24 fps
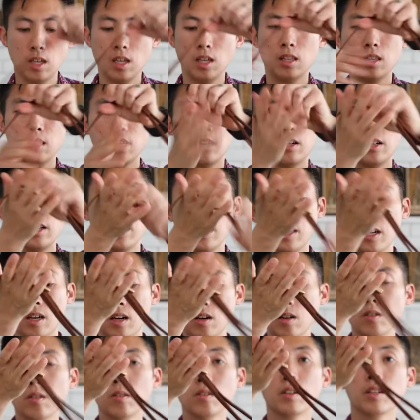and there you
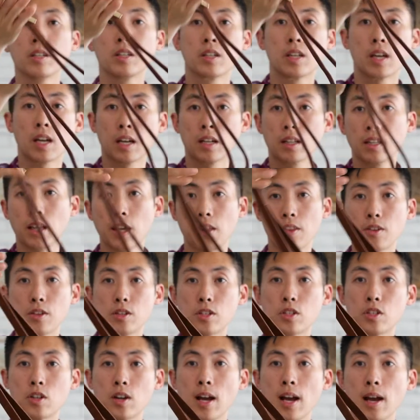go. You got a leather
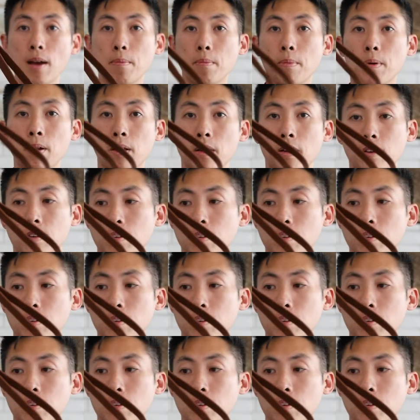strap.